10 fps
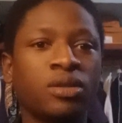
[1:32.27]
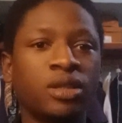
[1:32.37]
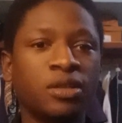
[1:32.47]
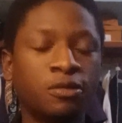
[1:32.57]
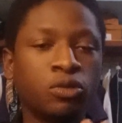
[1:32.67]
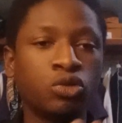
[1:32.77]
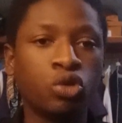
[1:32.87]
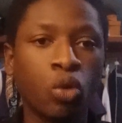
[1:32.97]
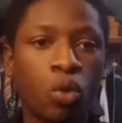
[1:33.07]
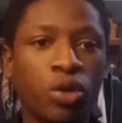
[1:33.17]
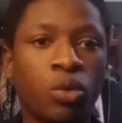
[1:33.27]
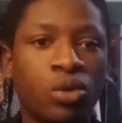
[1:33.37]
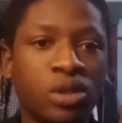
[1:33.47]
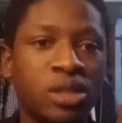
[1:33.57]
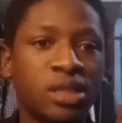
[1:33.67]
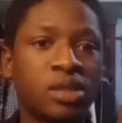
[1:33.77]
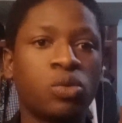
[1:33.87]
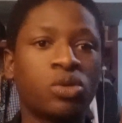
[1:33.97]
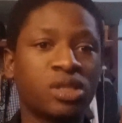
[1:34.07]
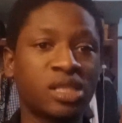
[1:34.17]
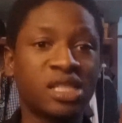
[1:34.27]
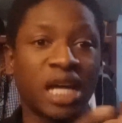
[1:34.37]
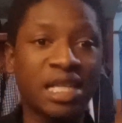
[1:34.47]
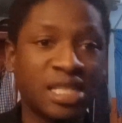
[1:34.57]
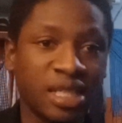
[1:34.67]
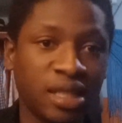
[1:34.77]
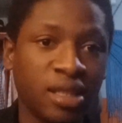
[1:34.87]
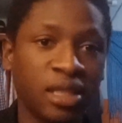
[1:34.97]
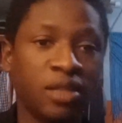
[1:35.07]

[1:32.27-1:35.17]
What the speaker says: even though it was still charting,